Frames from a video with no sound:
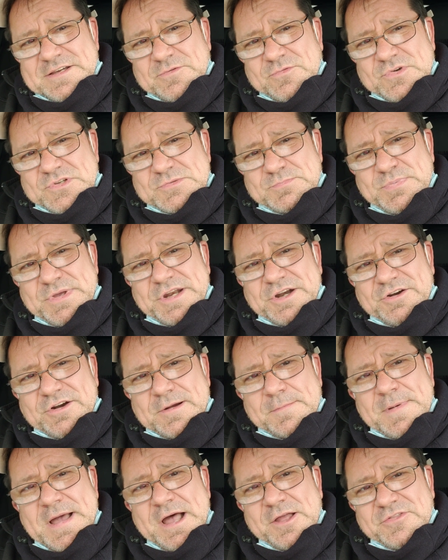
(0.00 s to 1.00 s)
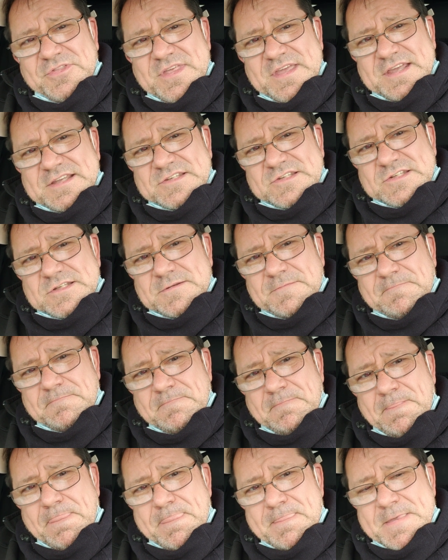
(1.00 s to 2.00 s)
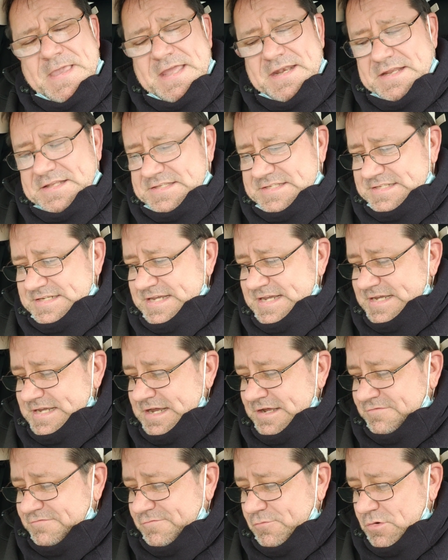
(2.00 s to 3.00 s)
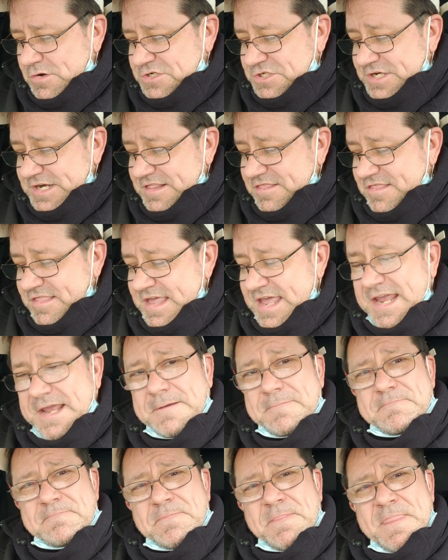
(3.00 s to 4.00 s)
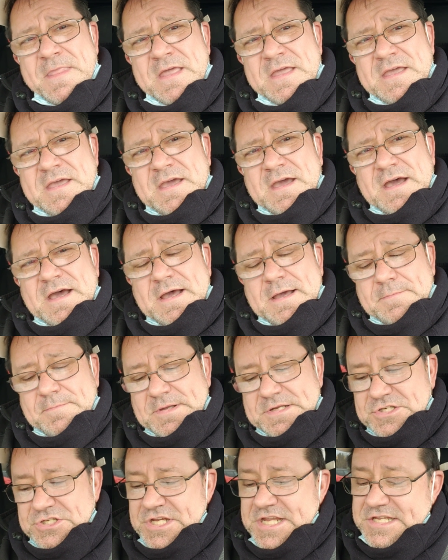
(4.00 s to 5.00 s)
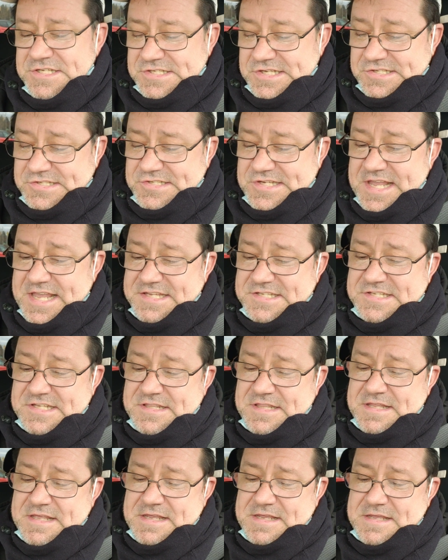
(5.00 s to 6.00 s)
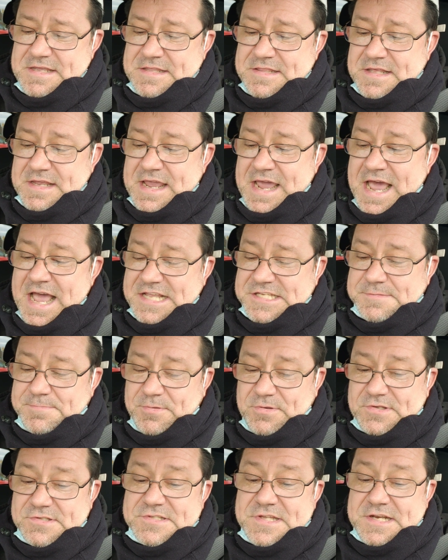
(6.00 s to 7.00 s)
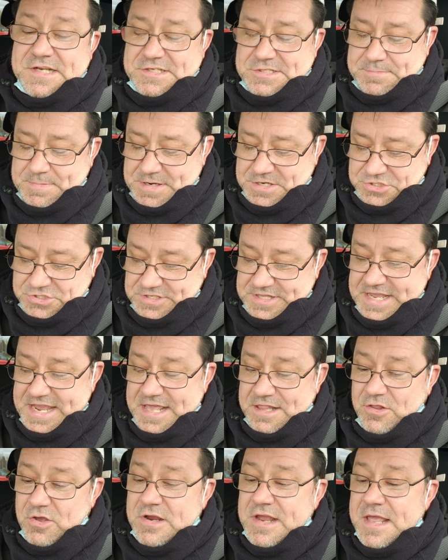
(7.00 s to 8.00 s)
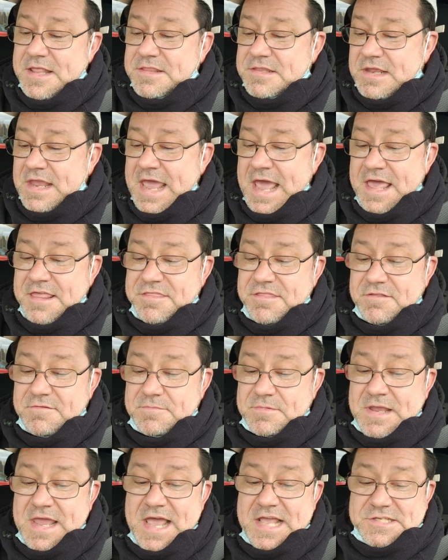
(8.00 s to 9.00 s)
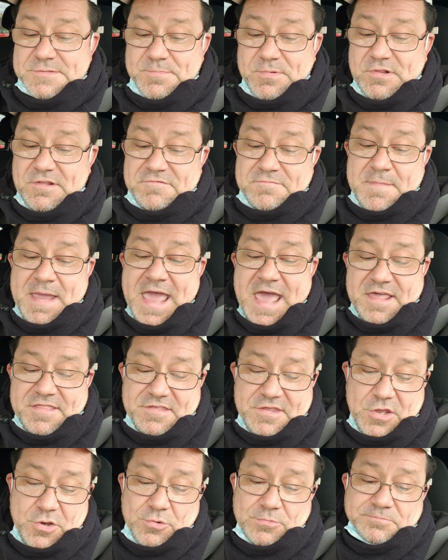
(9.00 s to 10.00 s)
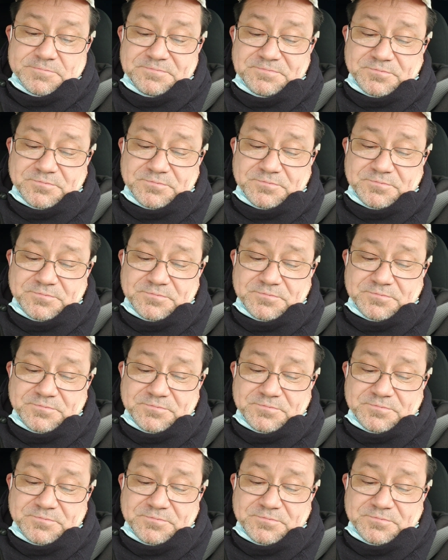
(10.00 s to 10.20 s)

was bitter about this. And it's an unfortunate thing. Uh, but Jesus says in the in the Gospels, and especially I look at the Gospel of Matthew,